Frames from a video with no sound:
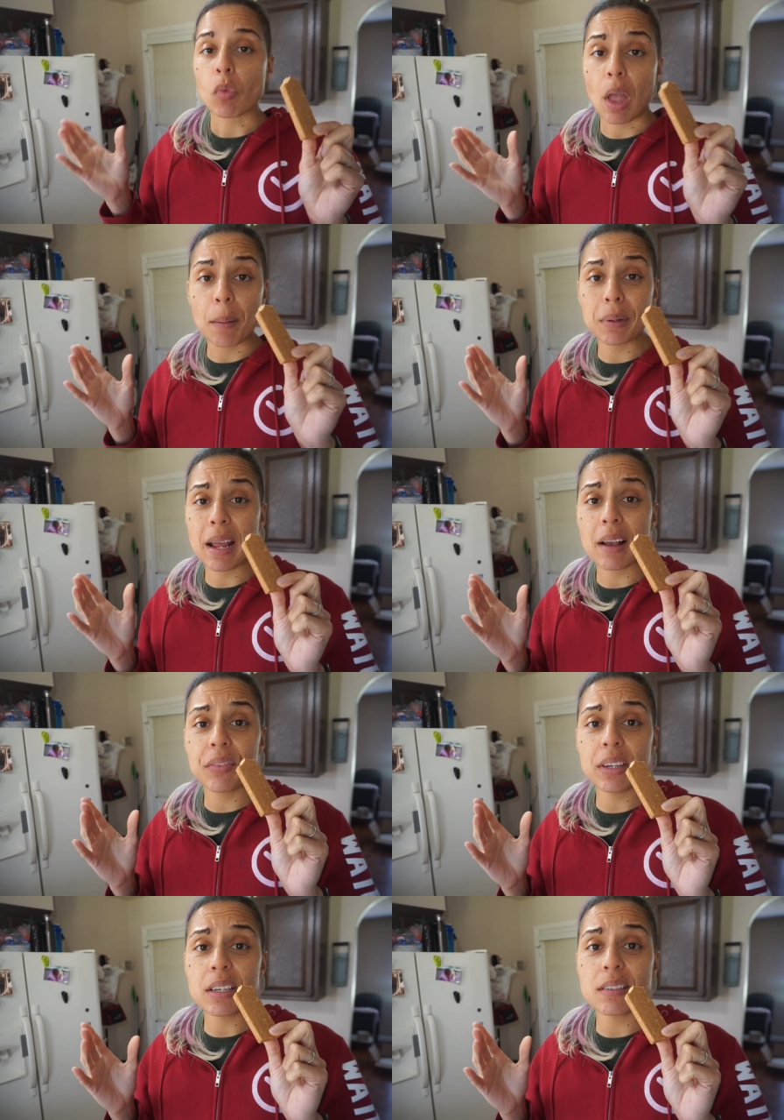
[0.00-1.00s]
I'm gonna
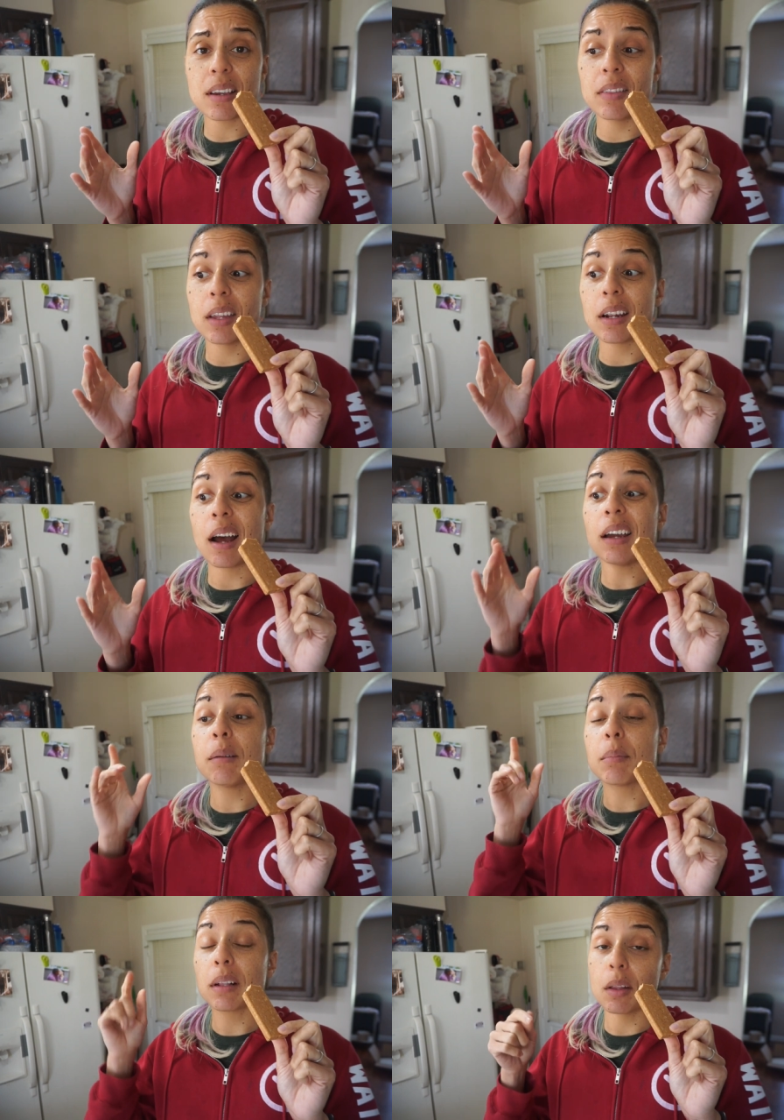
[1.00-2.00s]
have these and then I
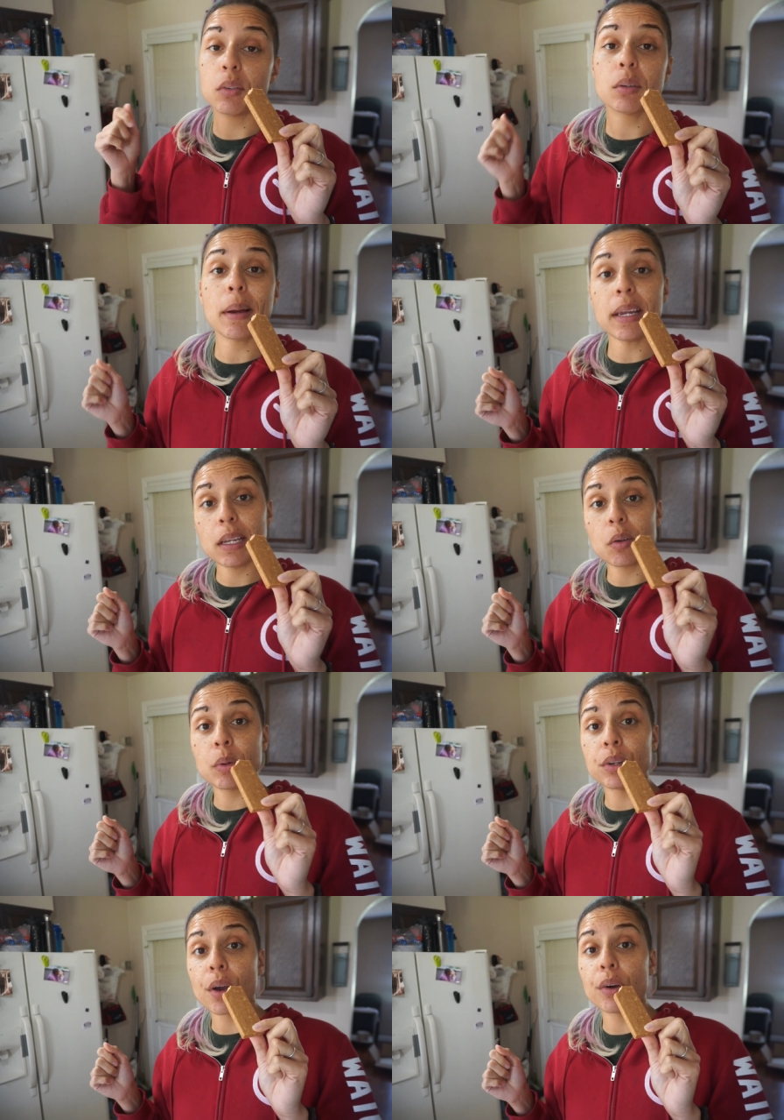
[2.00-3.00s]
am closing my eating
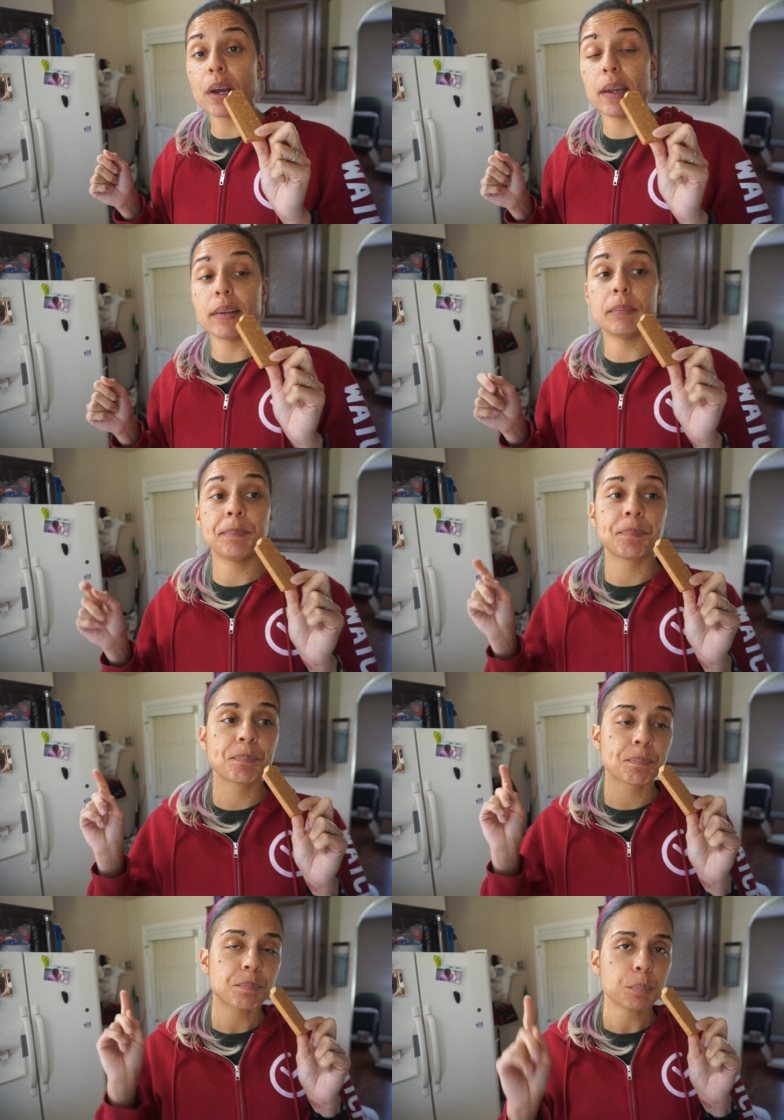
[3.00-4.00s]
window and
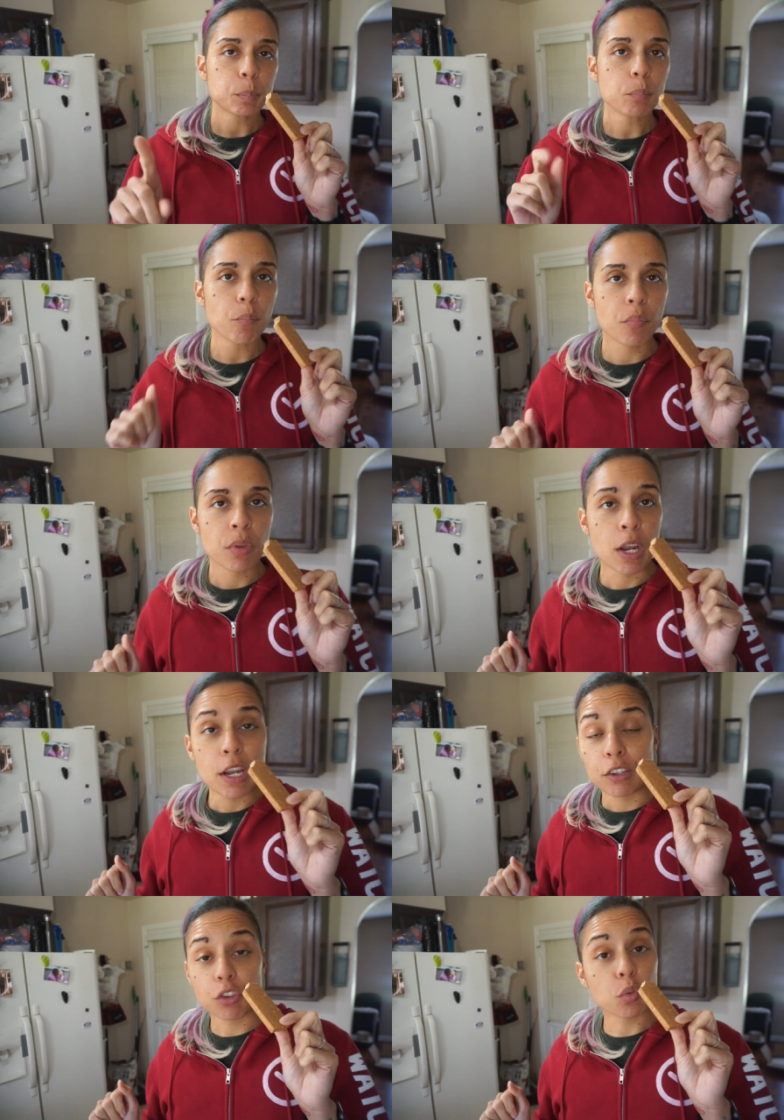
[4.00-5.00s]

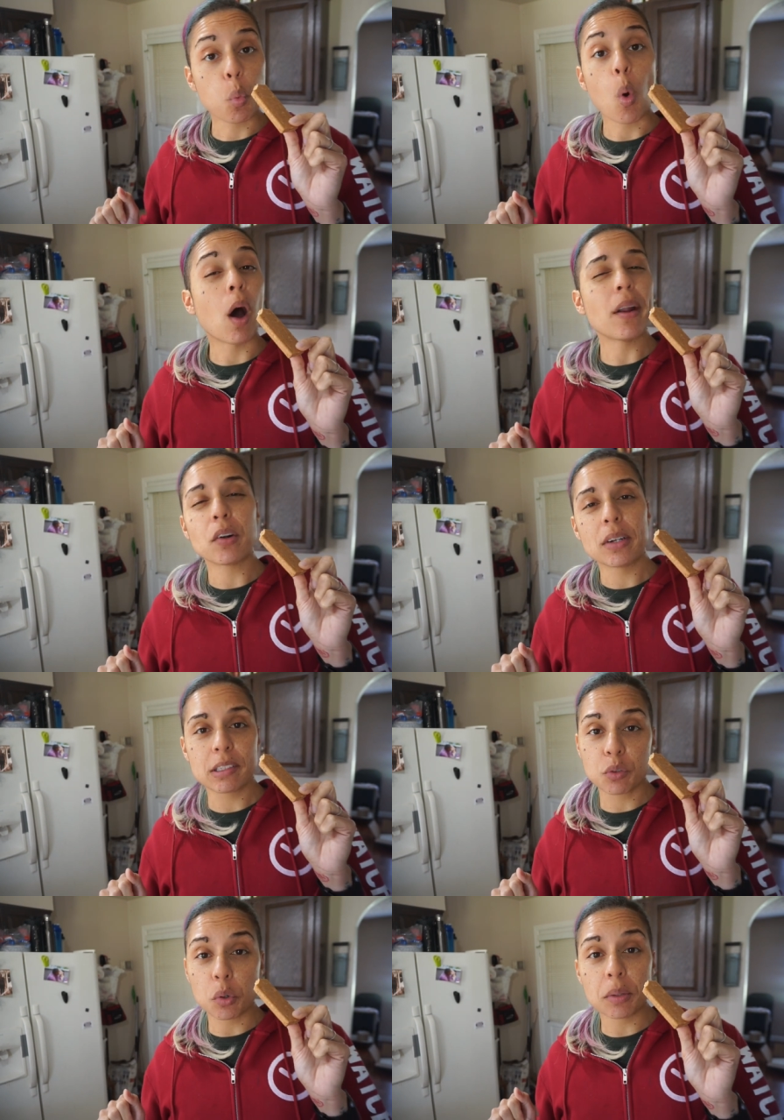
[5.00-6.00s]
just water and
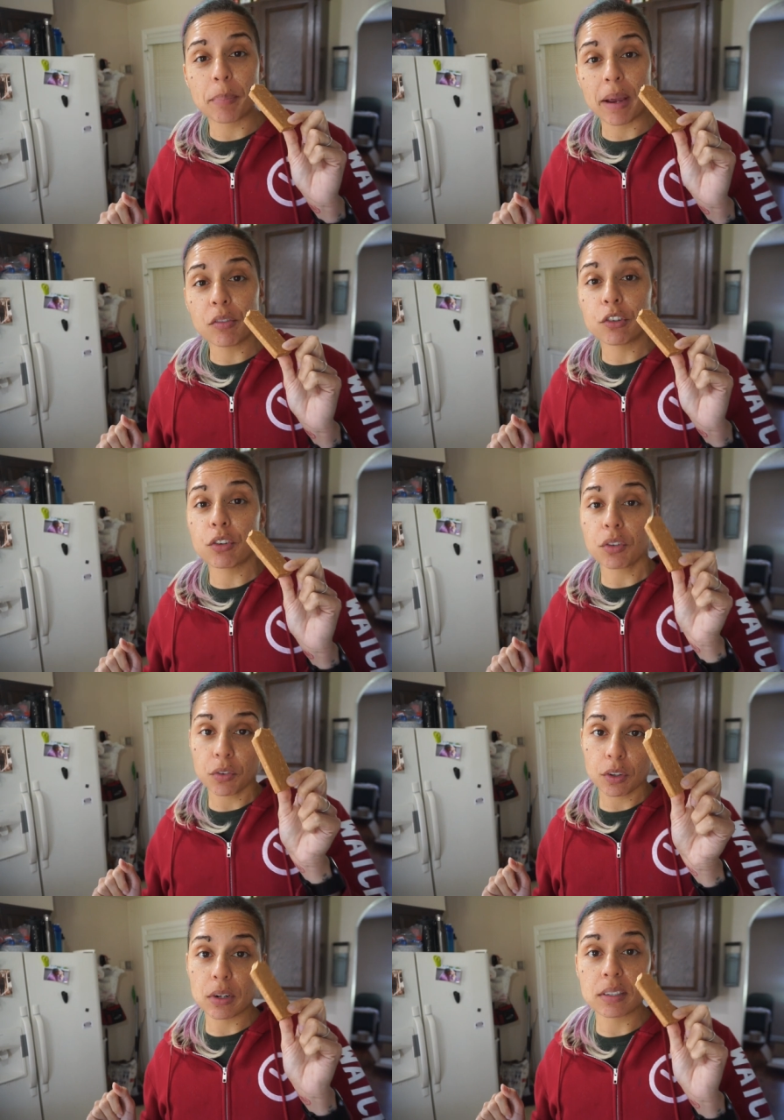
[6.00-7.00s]
assorted beverages
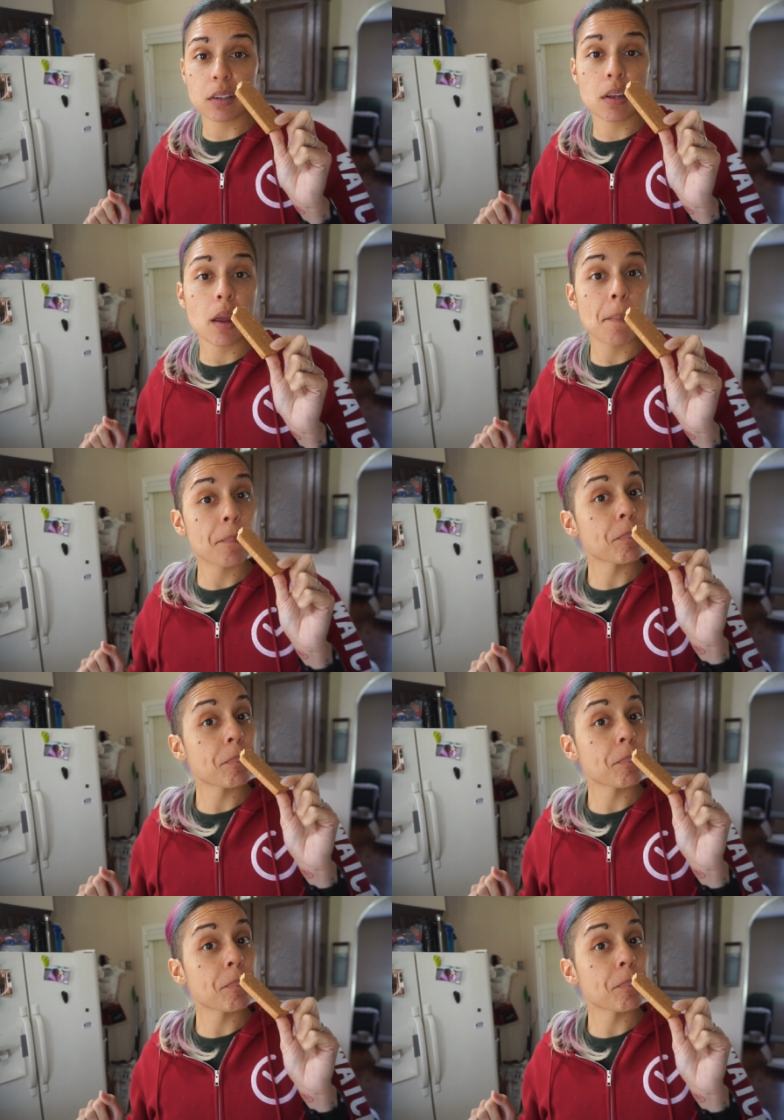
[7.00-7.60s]
for the rest of the day.